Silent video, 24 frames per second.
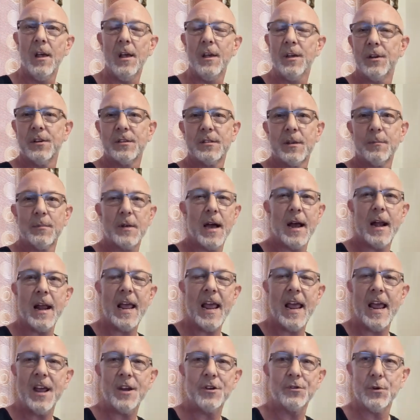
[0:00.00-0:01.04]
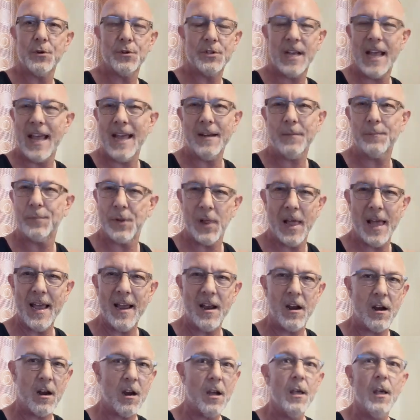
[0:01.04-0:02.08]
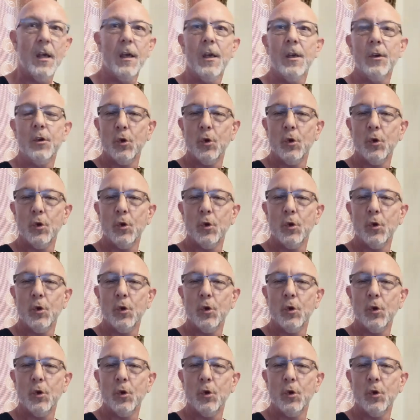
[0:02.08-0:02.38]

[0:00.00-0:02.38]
you're some kind of Andrew Tate player,